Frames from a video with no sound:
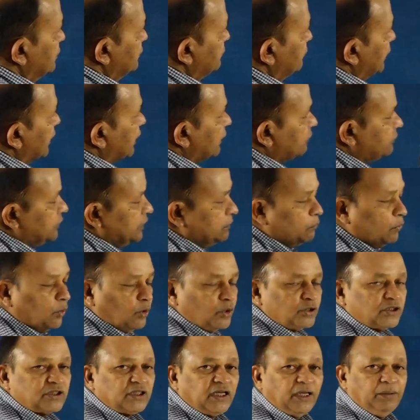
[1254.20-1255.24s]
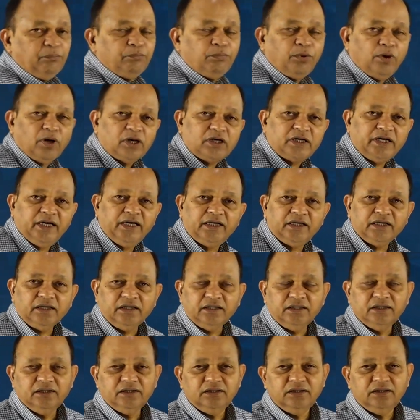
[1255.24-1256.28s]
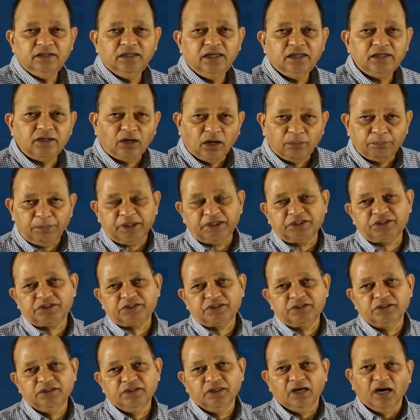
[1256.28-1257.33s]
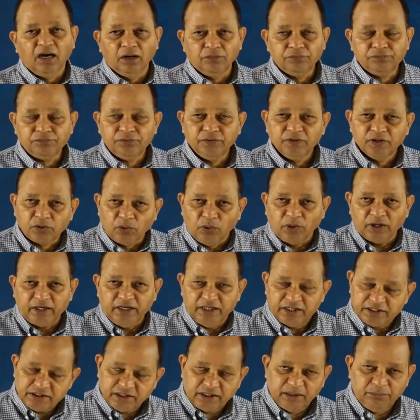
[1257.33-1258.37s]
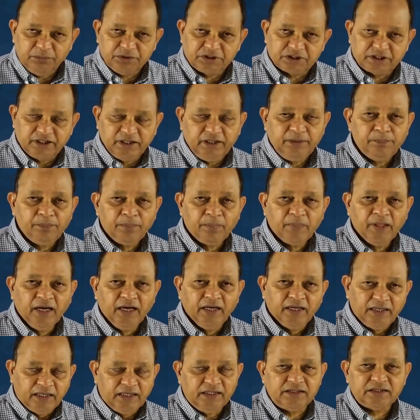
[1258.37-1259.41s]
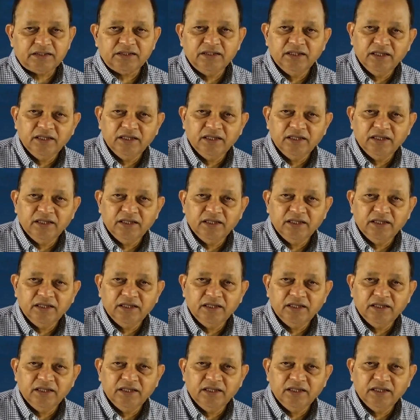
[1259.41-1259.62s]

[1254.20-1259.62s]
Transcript: one of the most important topics of coordination chemistry is